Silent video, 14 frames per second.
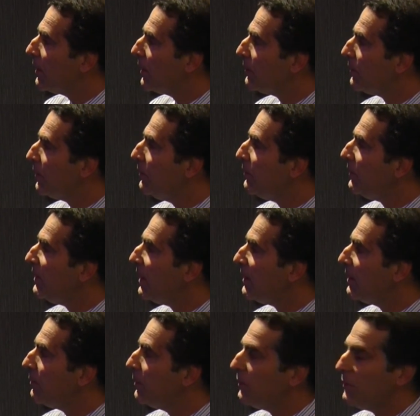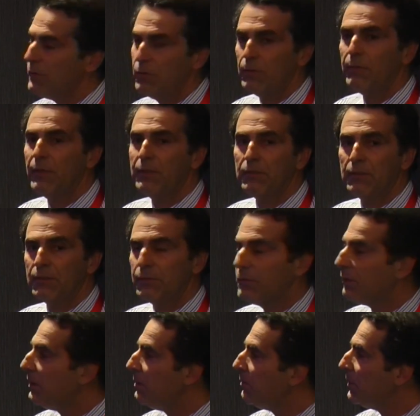associated with the duration of
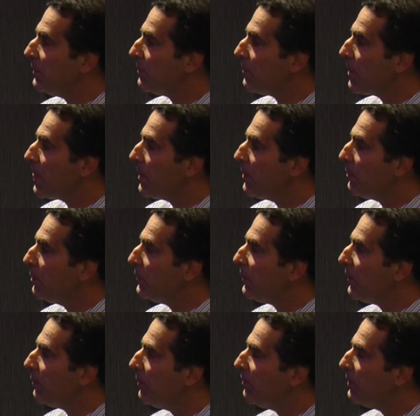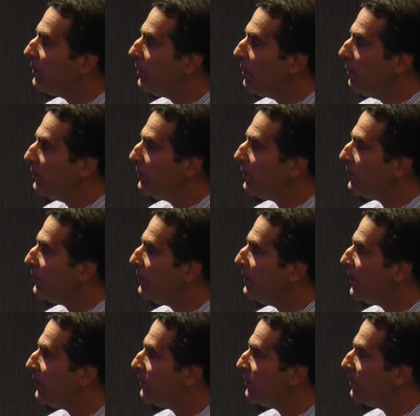treatment. There was, however, no
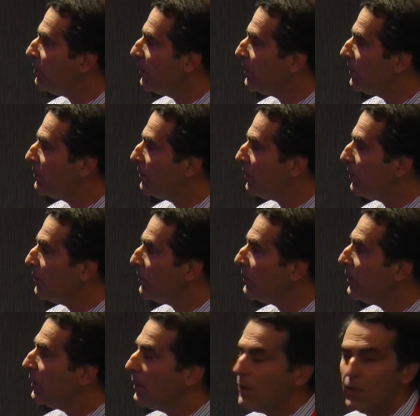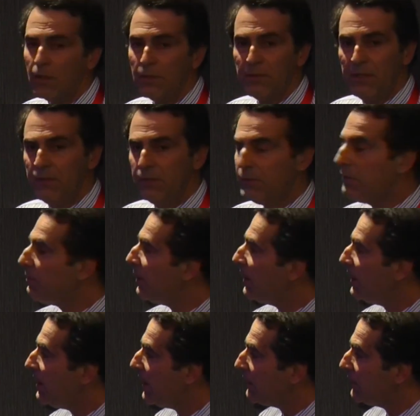association with the dose of N3
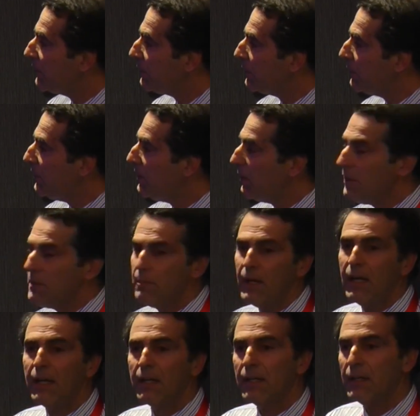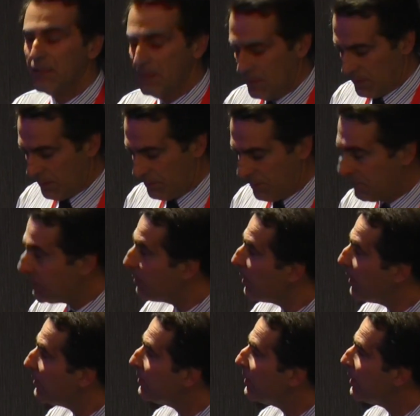fatty acids or the only marker of
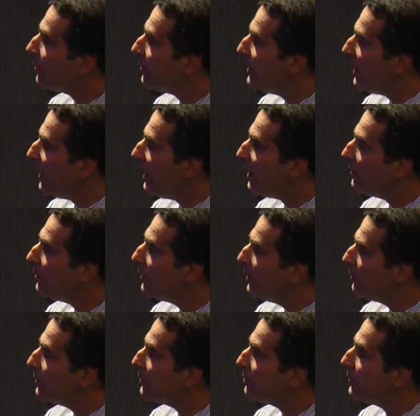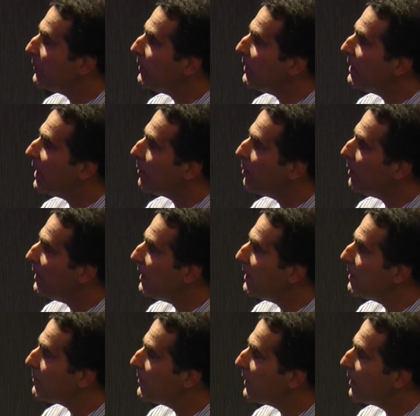inflammation that we had, which was CRP.
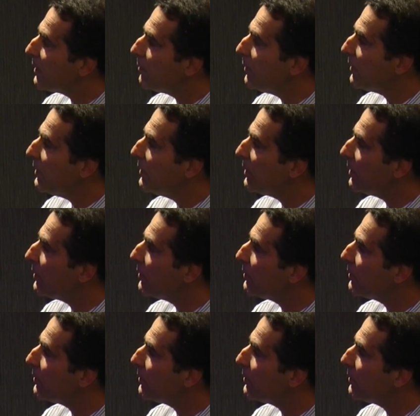And I'm not going to go